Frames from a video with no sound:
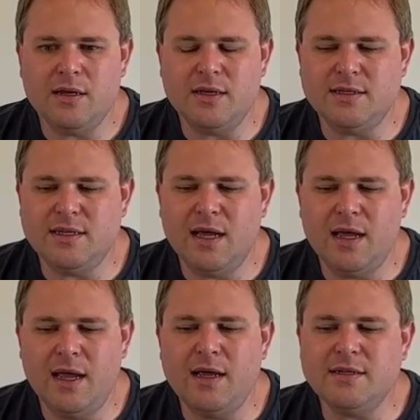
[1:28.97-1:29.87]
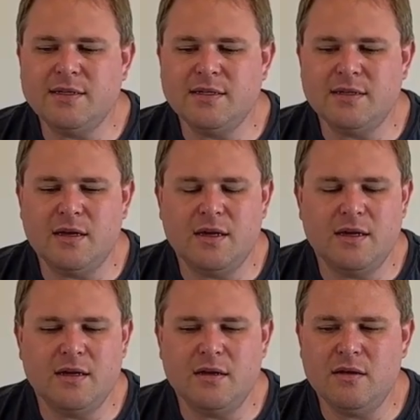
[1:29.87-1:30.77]
it's not as
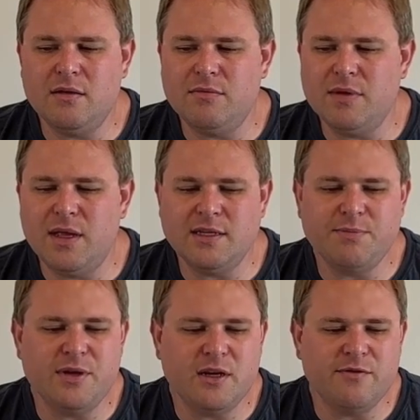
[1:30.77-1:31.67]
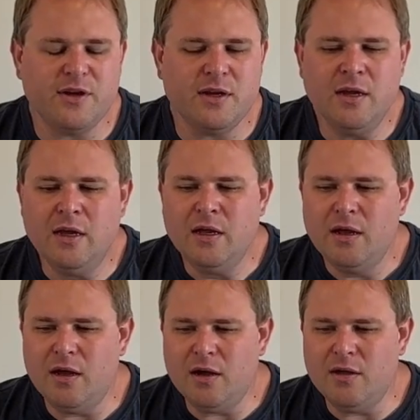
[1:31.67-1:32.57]
big of a
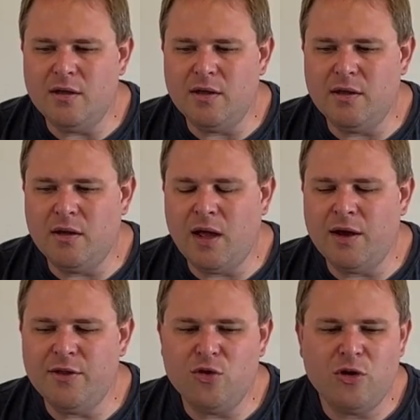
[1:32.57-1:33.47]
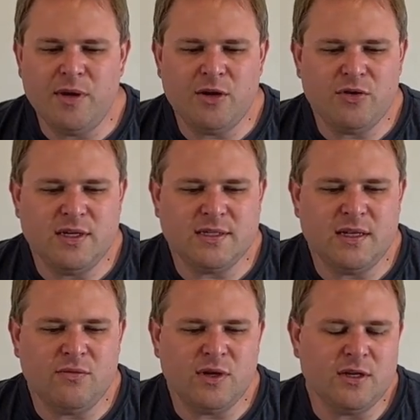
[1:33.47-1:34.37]
out of the norm increase,
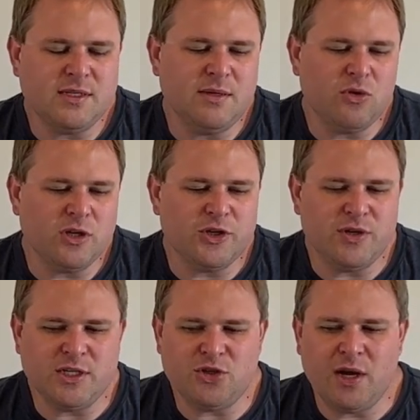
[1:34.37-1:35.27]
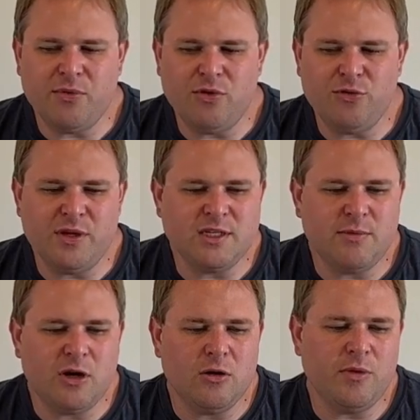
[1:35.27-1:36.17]
then we could see mortgage rates drop a little bit
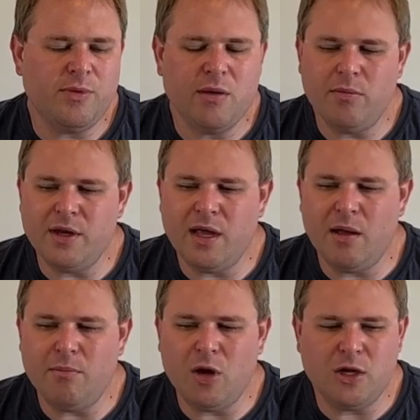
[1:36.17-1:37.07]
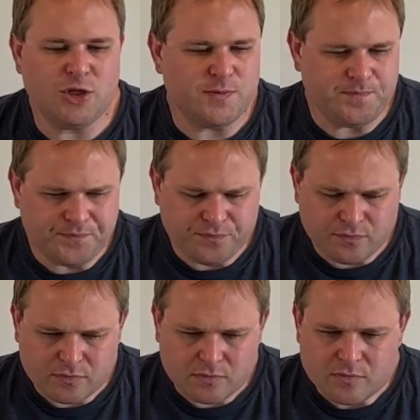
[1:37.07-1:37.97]
tomorrow, but probably not much.
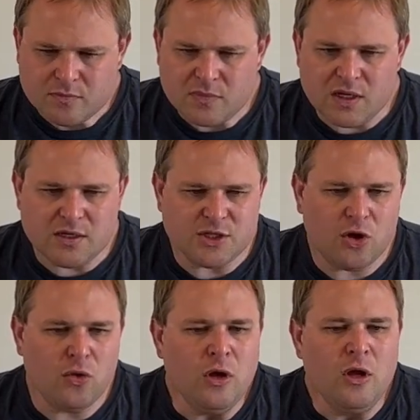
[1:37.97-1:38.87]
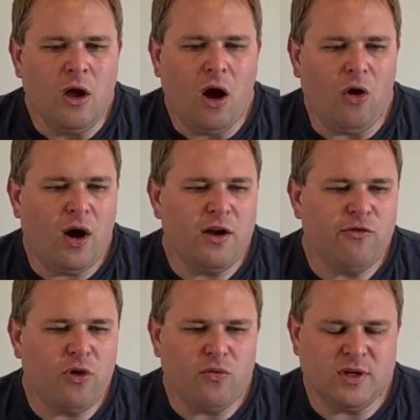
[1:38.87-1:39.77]
So a lot
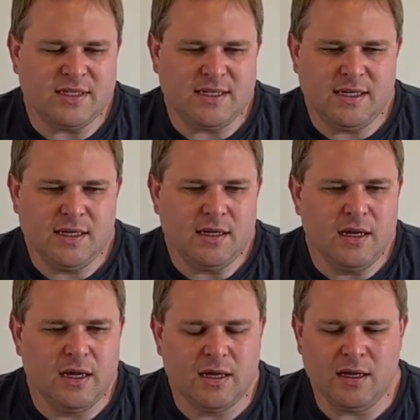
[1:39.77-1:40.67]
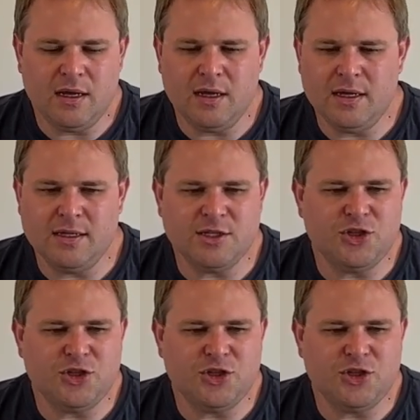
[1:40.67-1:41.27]
of what we're seeing is